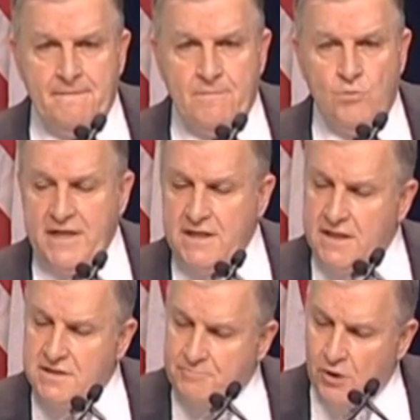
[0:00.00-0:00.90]
We
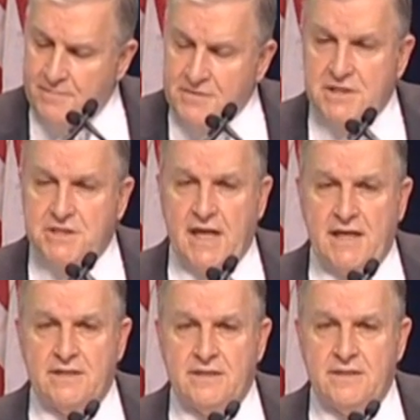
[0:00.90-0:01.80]
need Department of
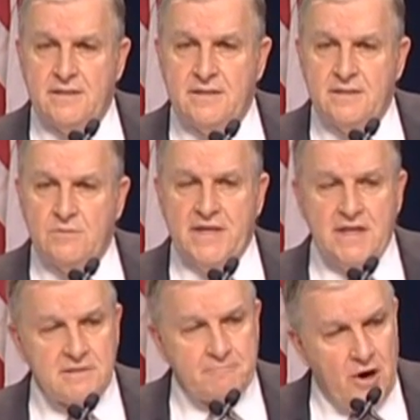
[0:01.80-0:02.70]
State. We
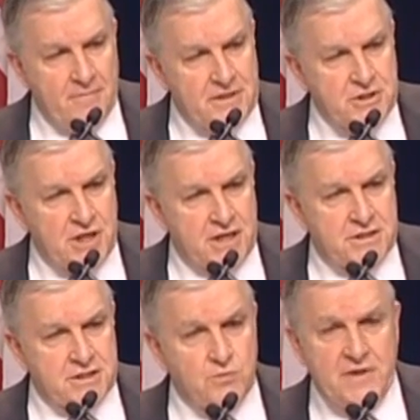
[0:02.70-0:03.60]
need Department of
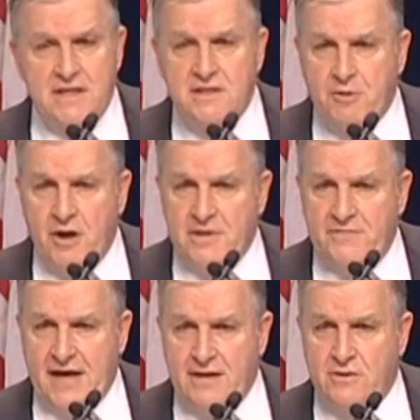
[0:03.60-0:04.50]
Justice. We need Department of
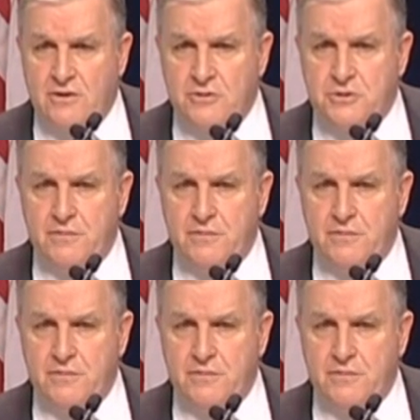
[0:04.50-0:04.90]
Agriculture.